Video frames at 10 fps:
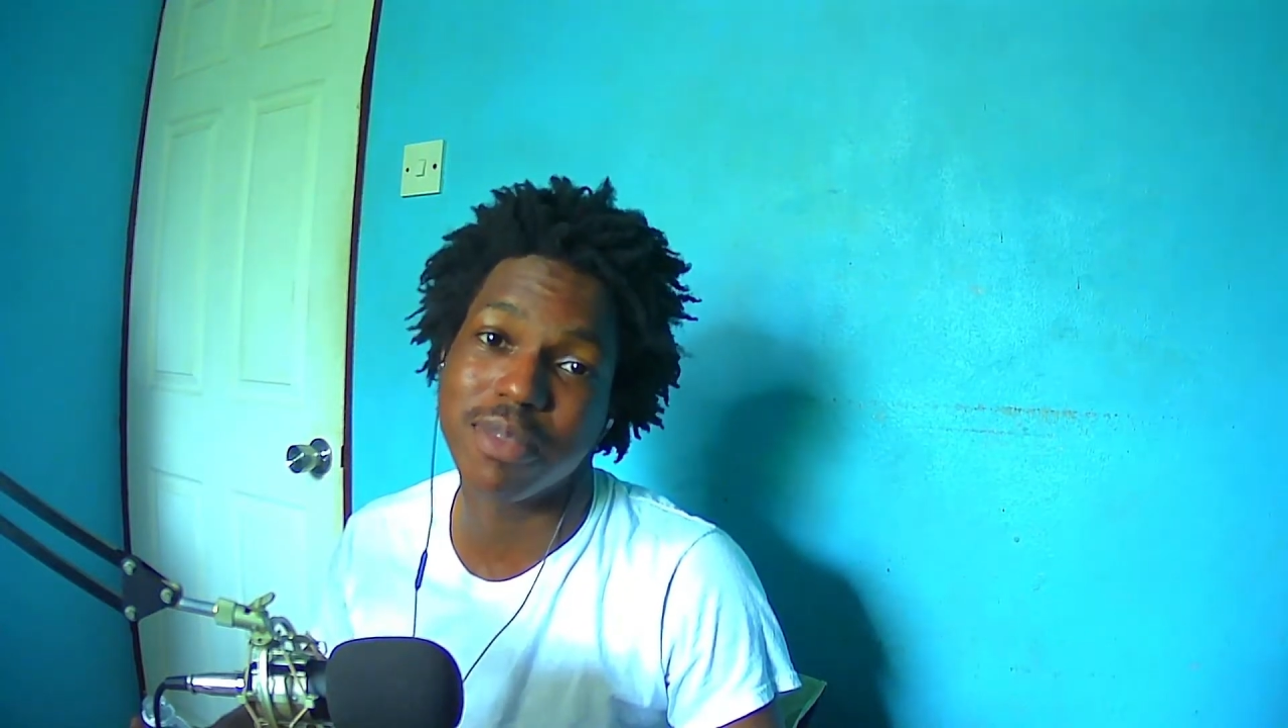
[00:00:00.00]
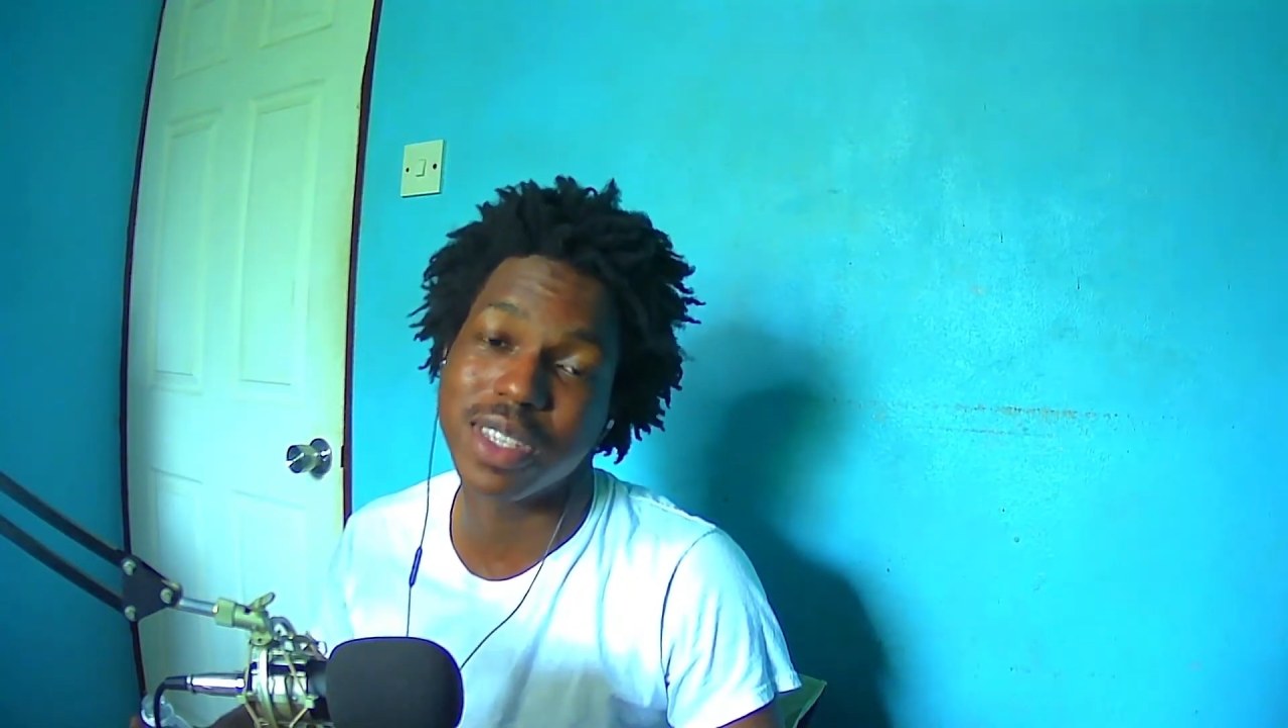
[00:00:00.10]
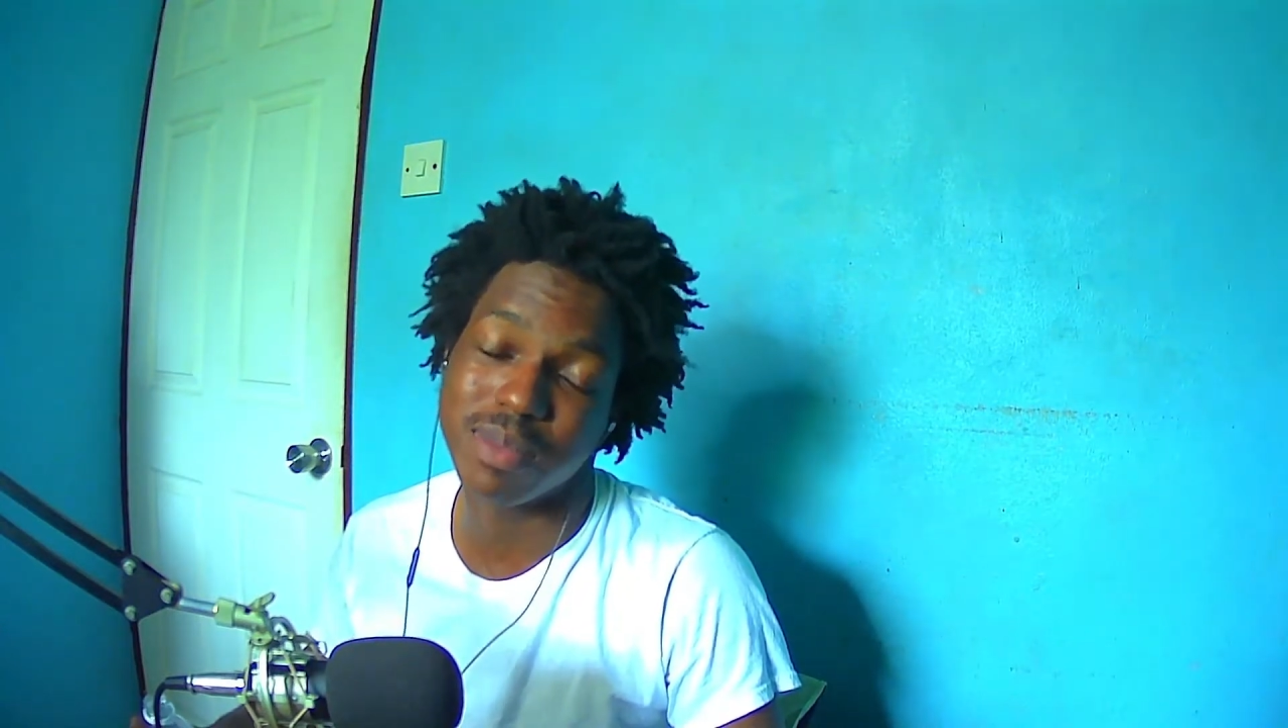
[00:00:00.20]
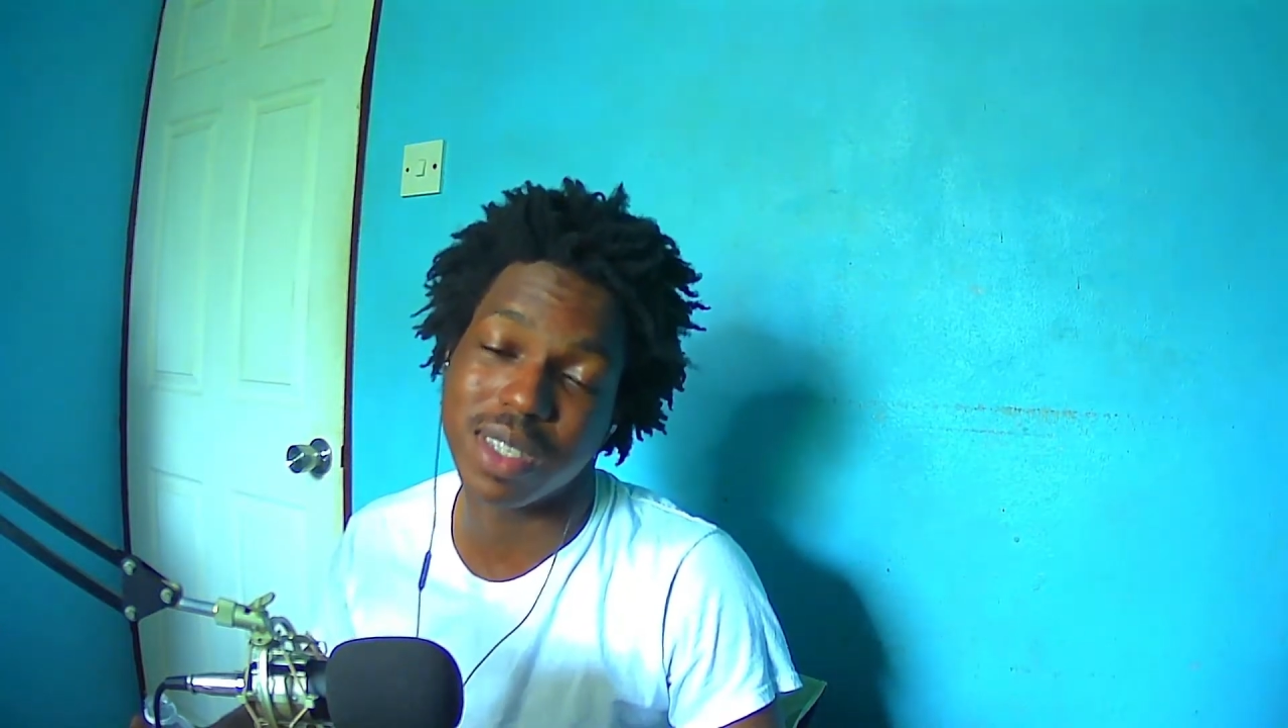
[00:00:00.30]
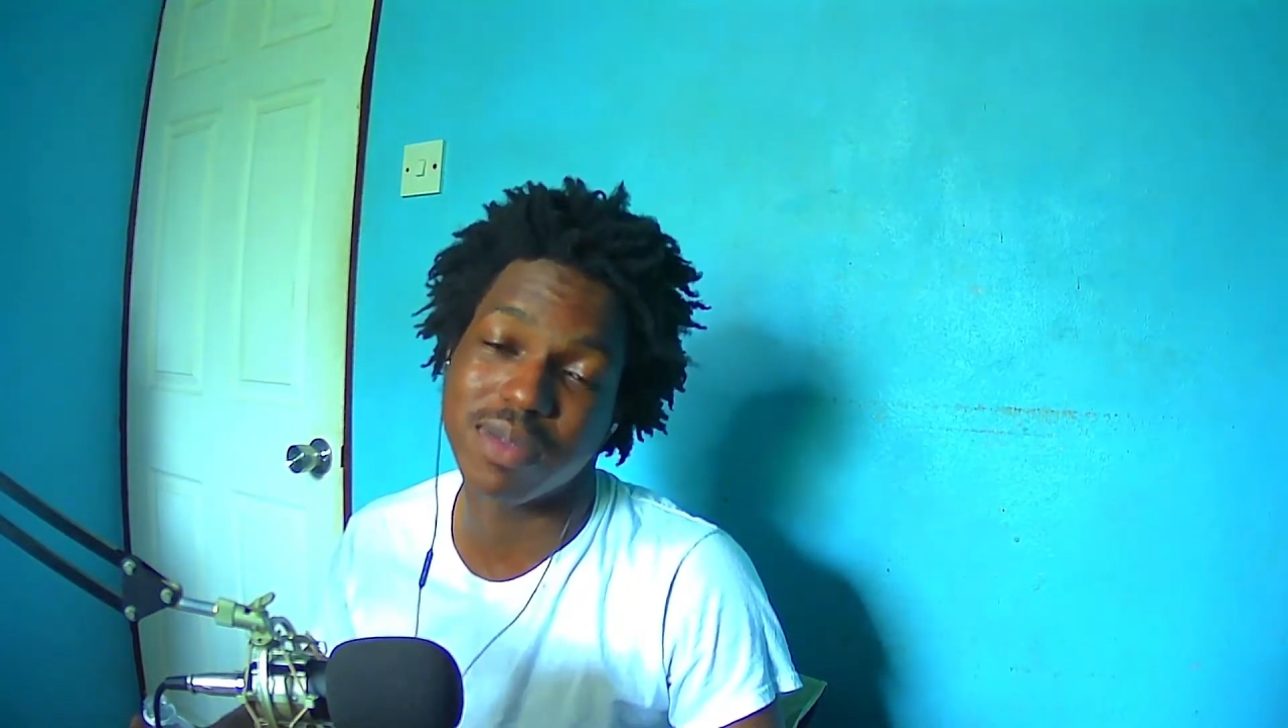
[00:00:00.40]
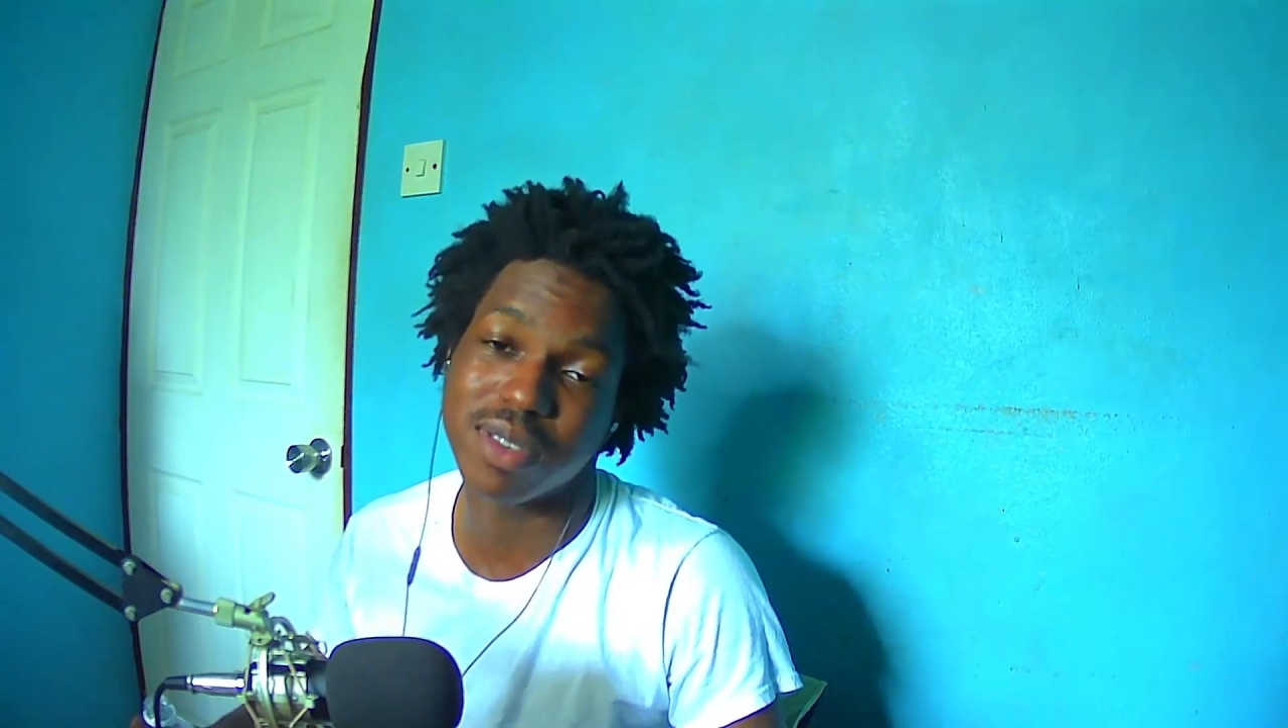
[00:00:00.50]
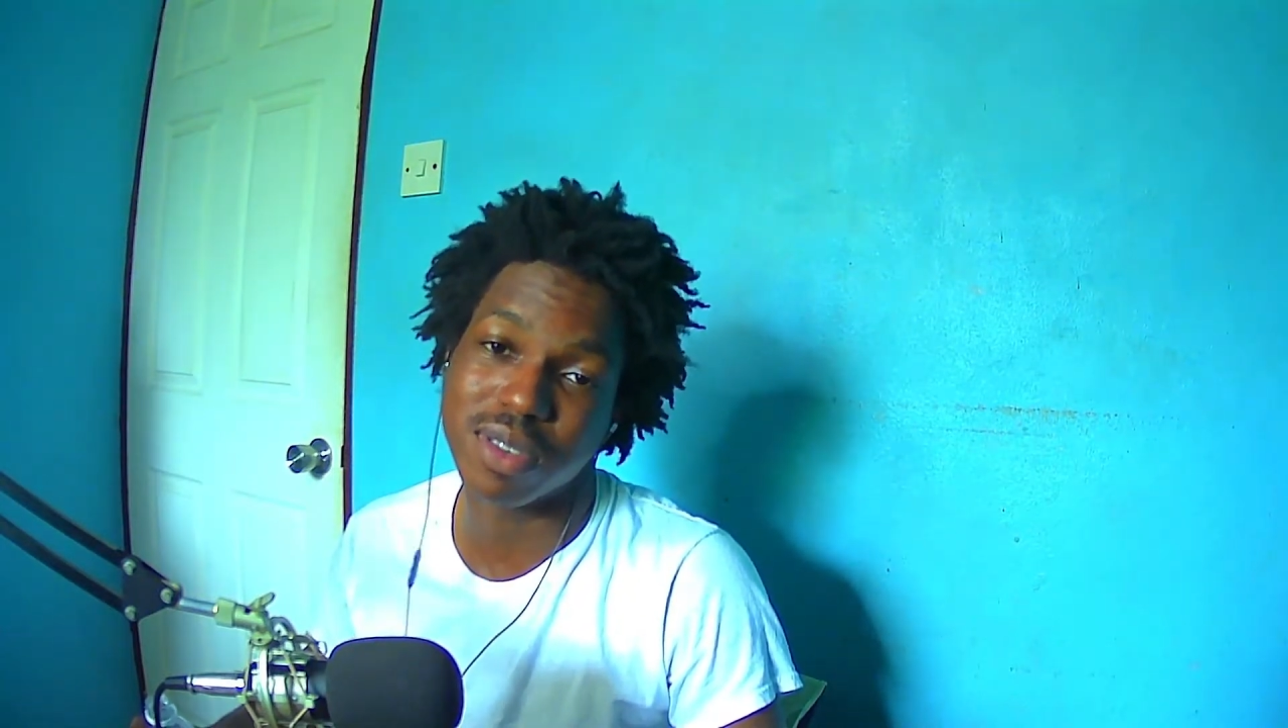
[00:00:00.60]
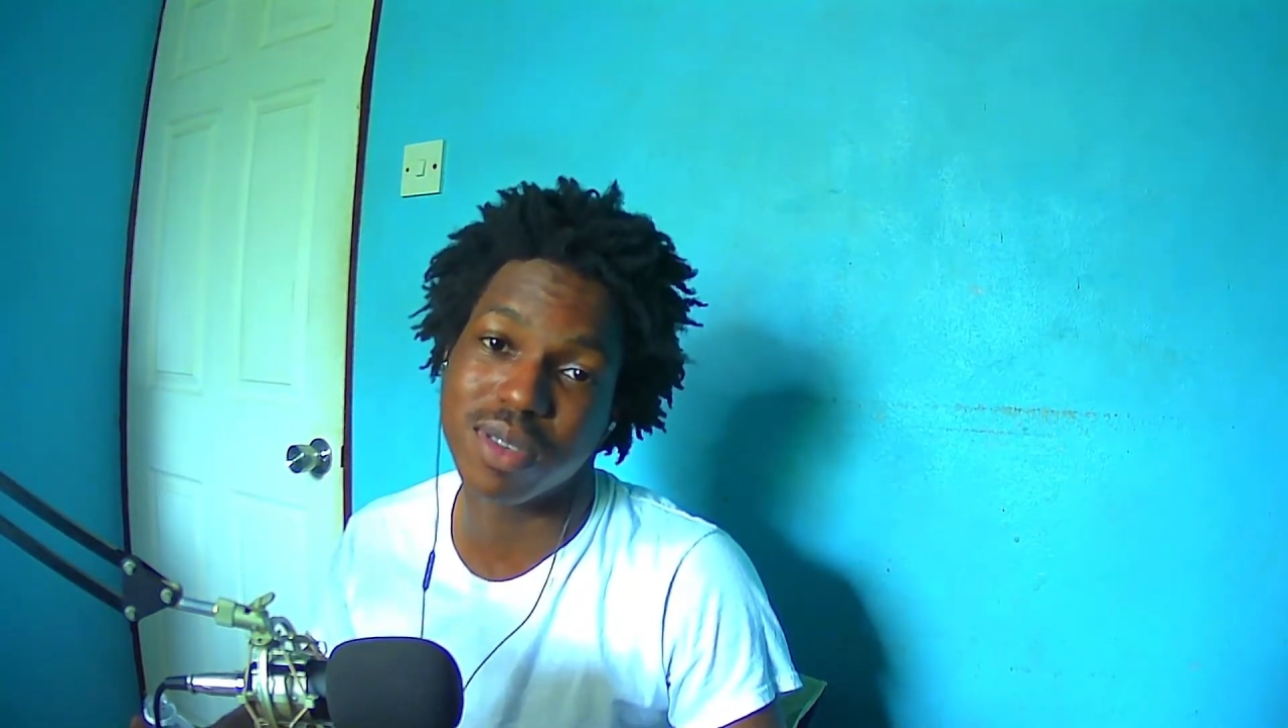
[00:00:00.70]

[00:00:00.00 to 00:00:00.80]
best believe you're